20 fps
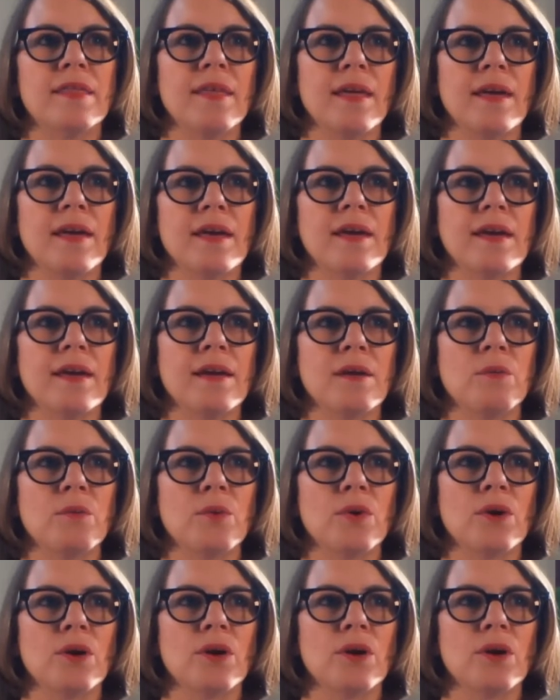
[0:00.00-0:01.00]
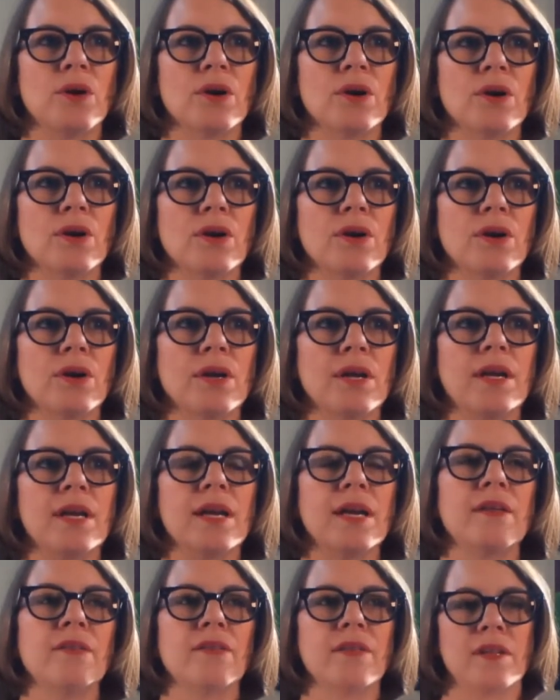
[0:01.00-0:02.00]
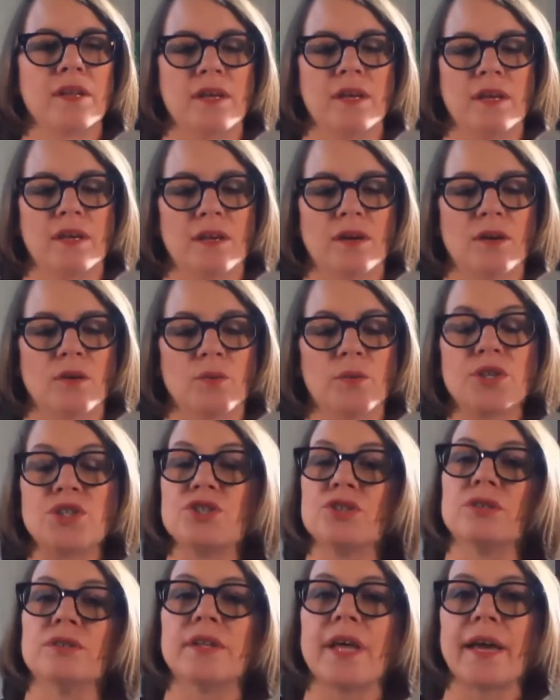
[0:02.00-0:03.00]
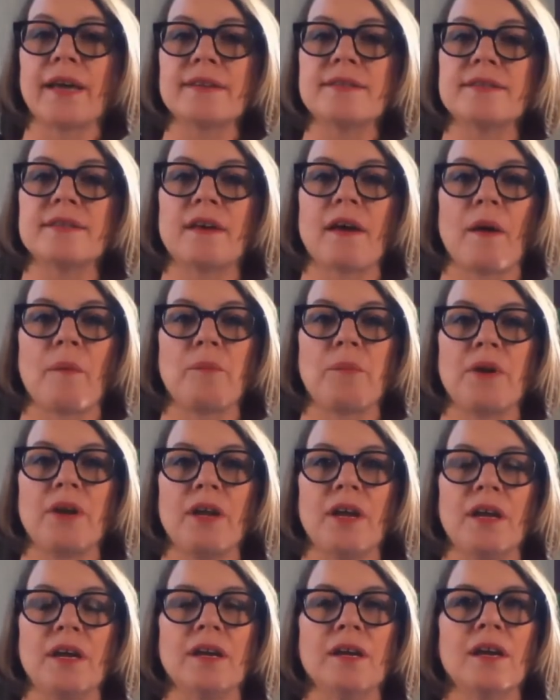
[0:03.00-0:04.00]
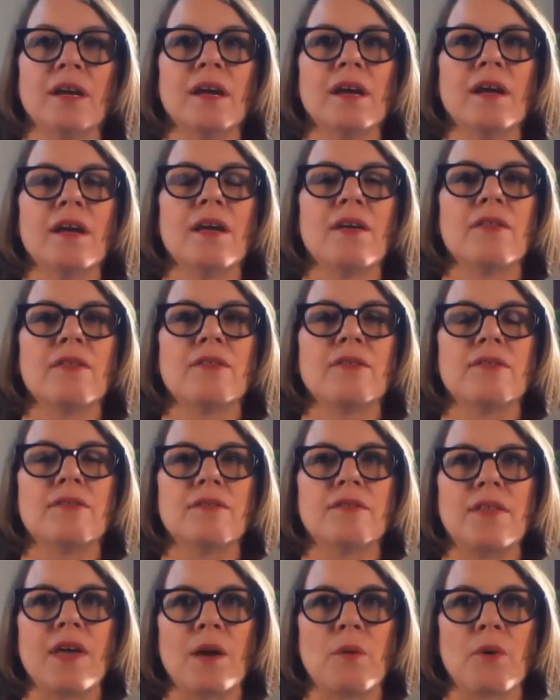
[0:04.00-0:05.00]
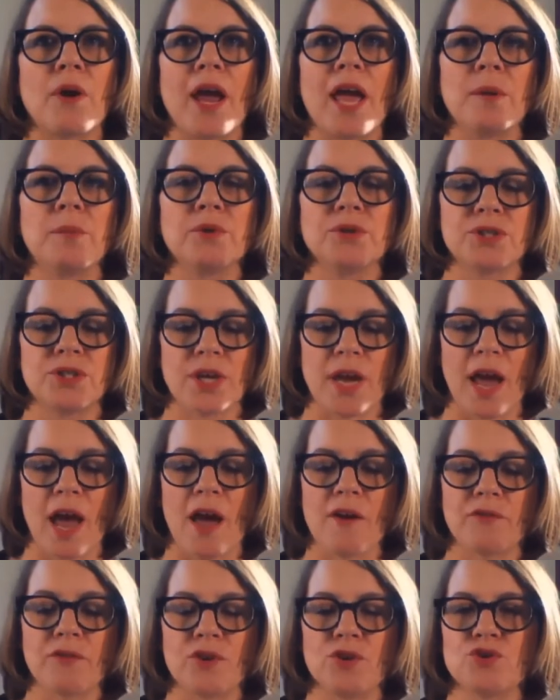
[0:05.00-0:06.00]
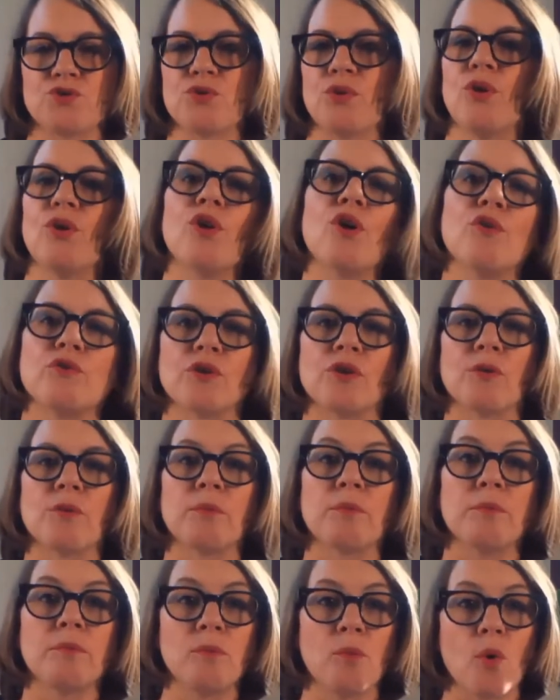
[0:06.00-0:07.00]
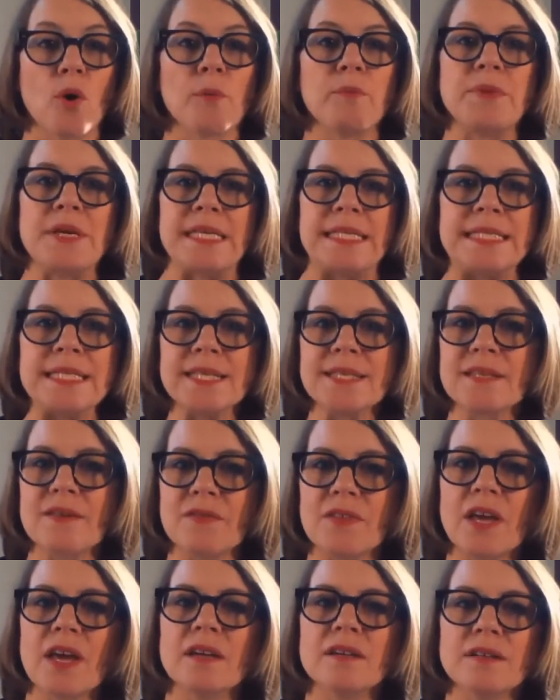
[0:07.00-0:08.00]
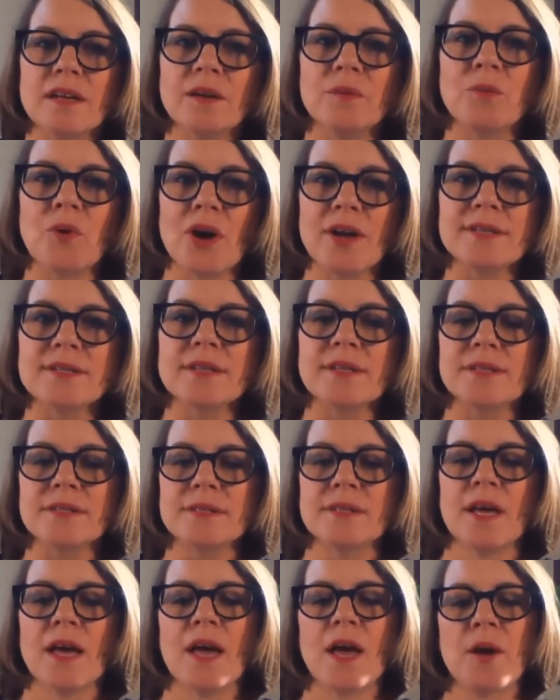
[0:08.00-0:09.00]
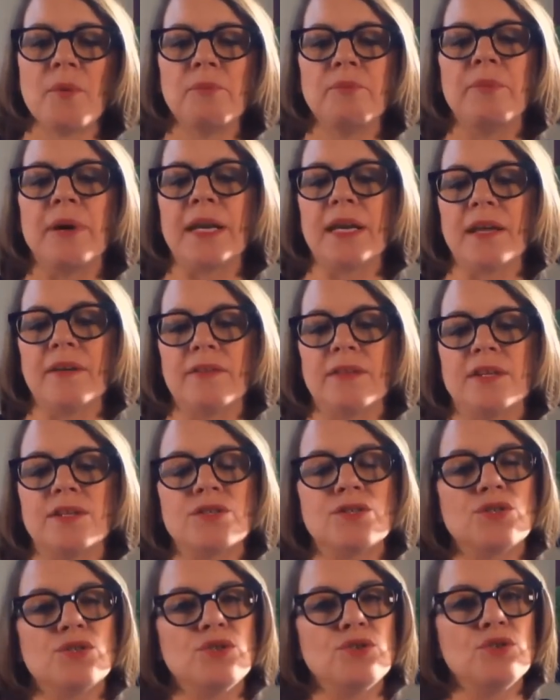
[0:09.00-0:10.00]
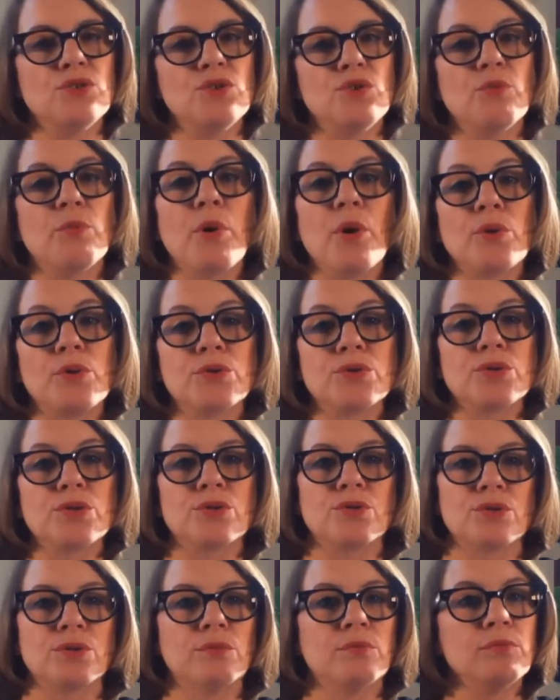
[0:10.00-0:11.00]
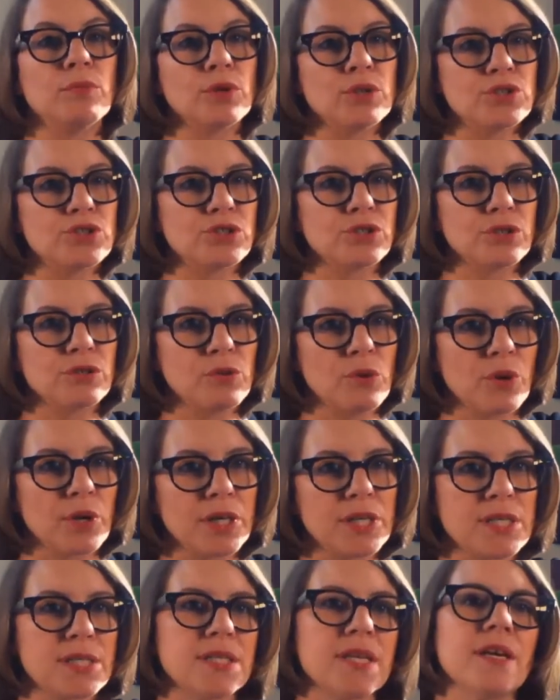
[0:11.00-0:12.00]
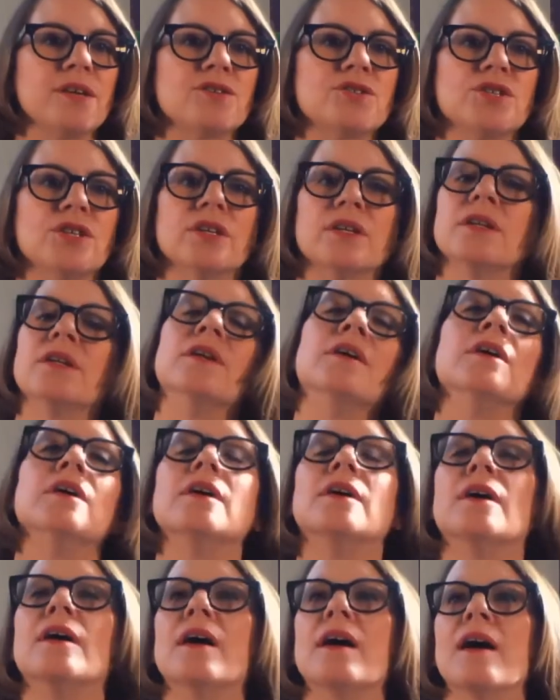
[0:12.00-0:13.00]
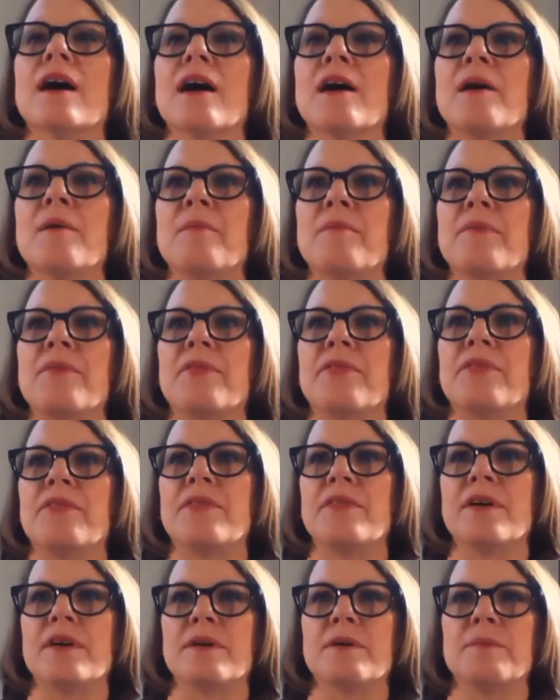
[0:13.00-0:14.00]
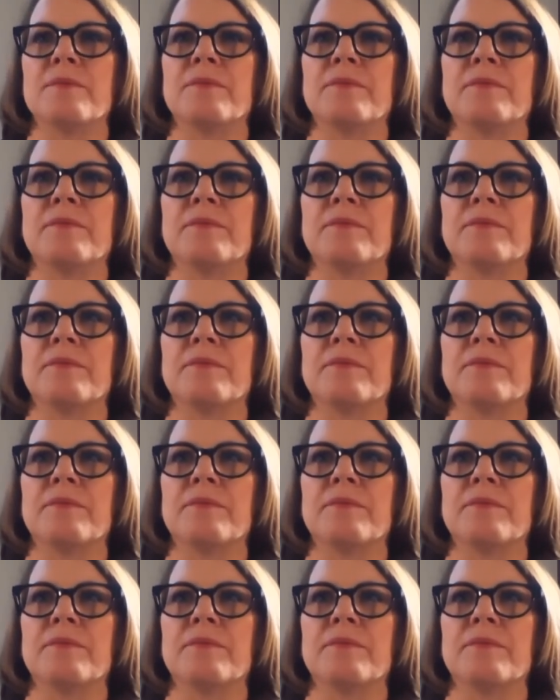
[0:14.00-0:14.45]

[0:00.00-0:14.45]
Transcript: they were in the original legacy company, they were able to have control over more pieces of the end-to-end process. But in this new post-merger organization, the